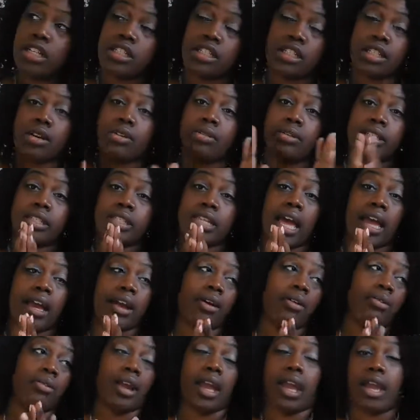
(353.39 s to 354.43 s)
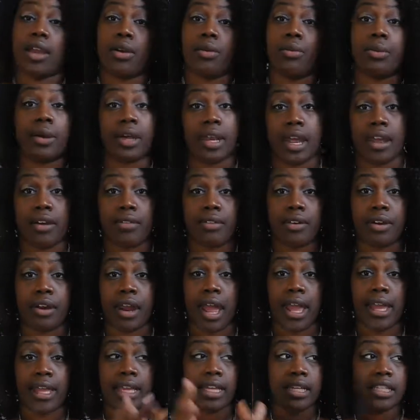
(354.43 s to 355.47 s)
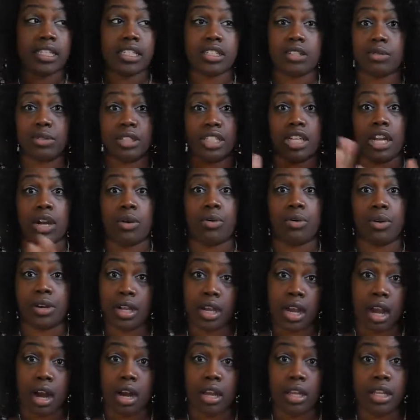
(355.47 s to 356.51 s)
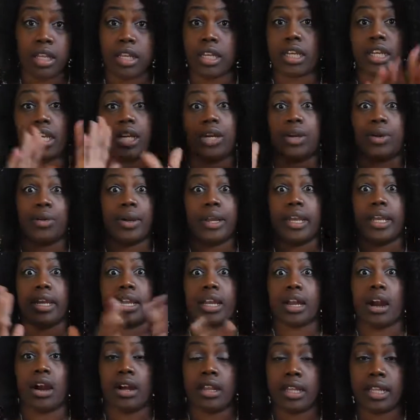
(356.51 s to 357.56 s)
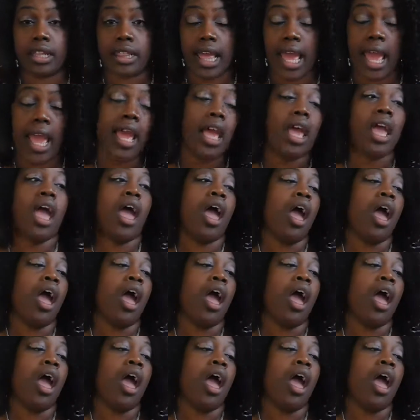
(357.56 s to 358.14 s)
So it's like, okay, whatever. I guess that's what y'all want to call it. Go ahead and call it that.